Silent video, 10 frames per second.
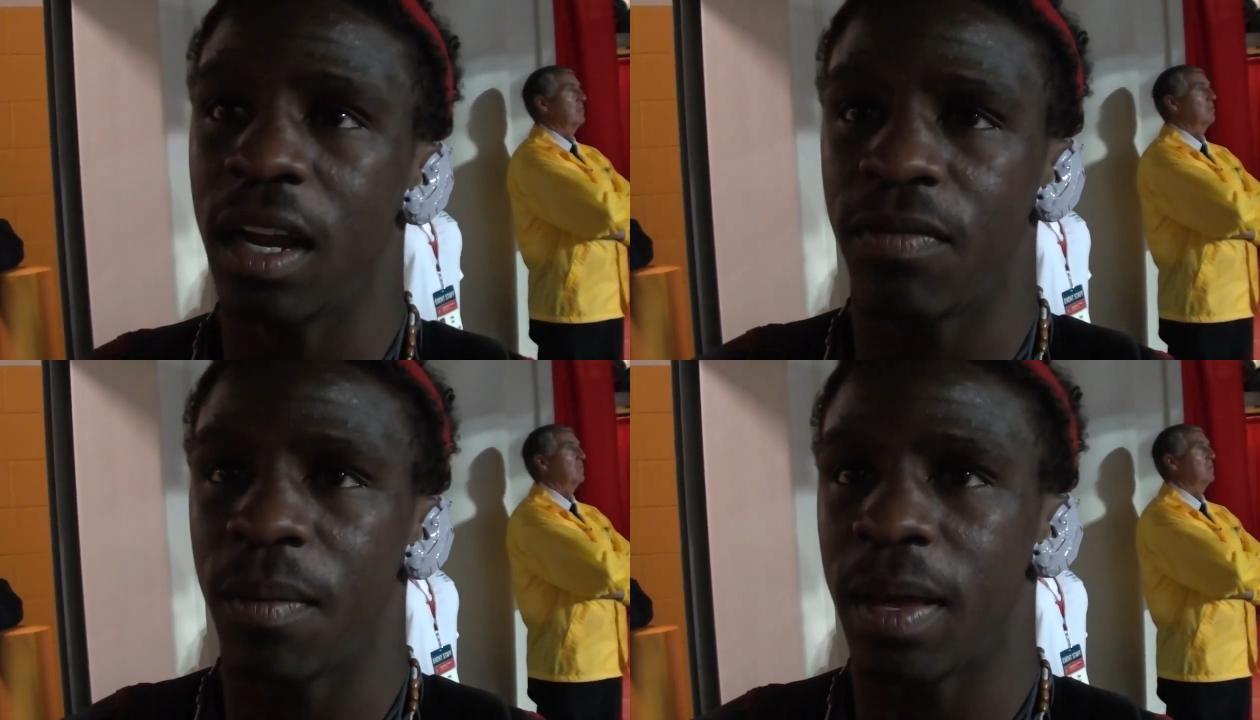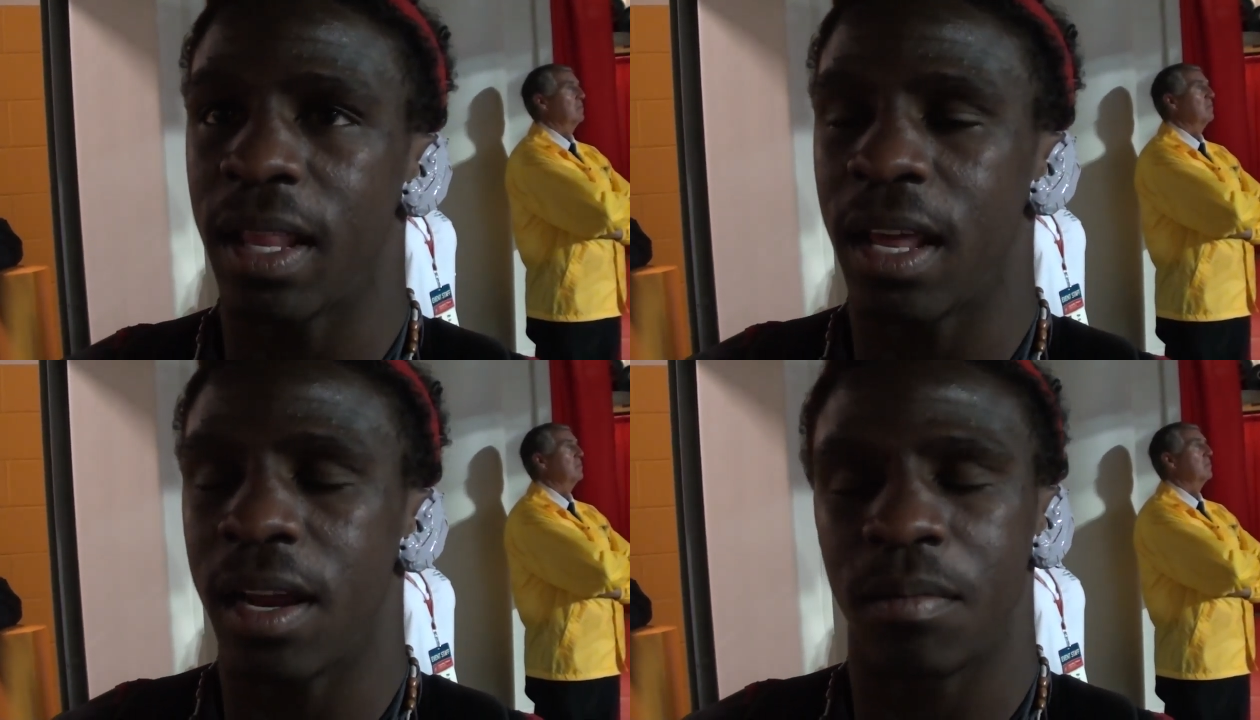Speaker 1: good for me.
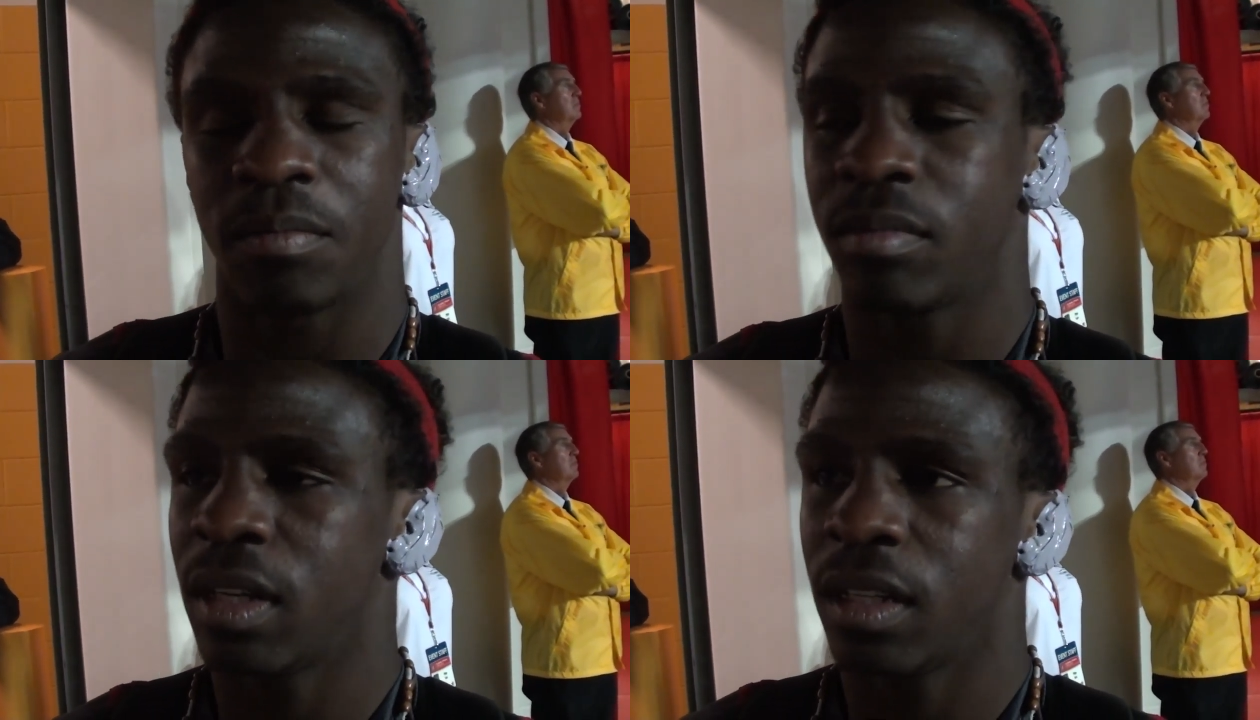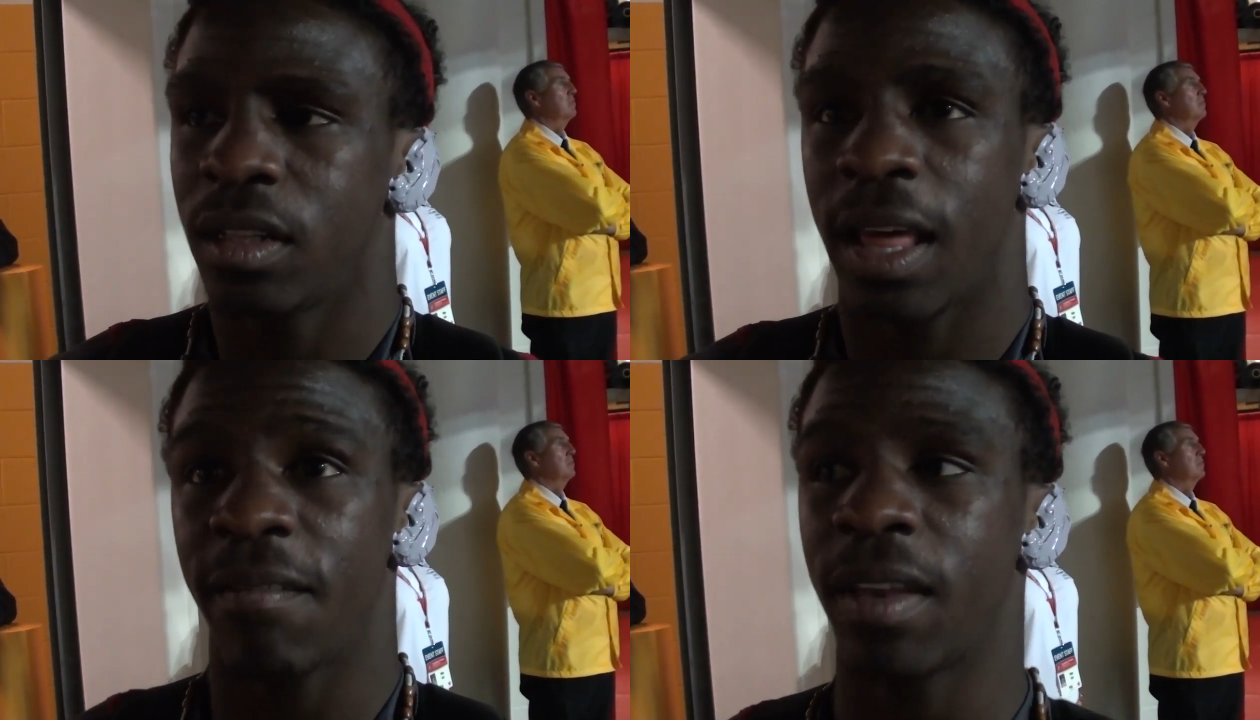They,
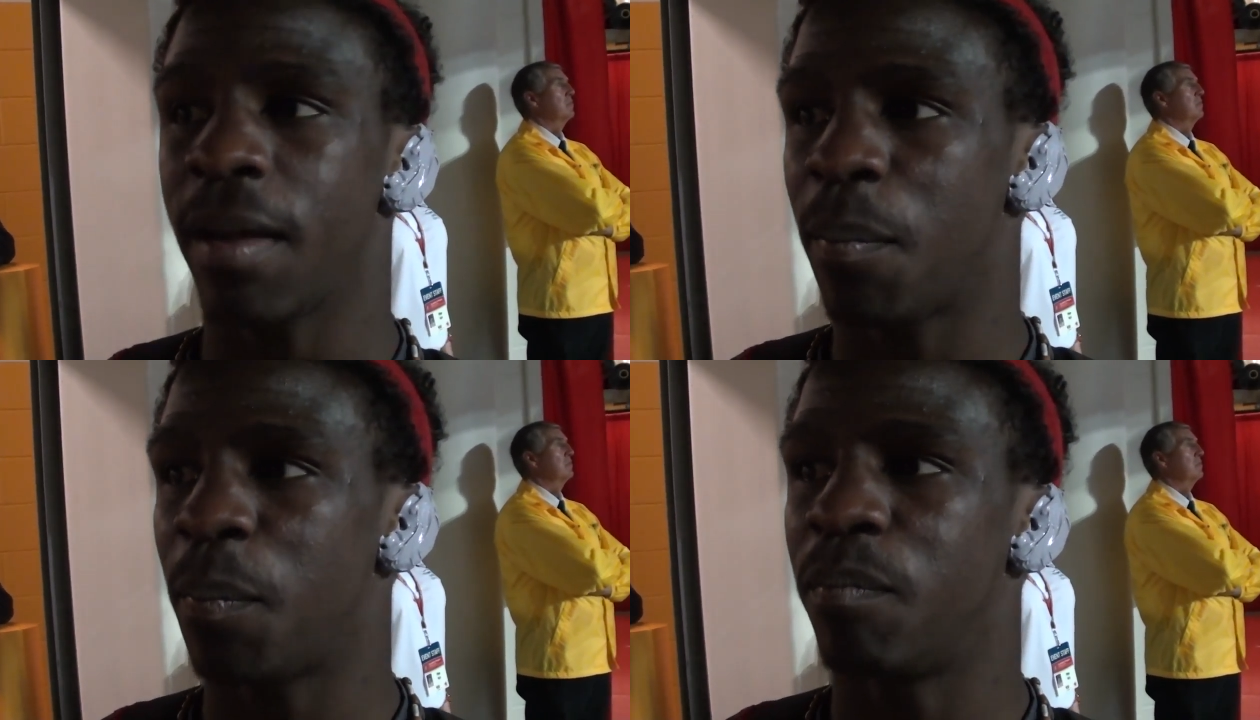they, they,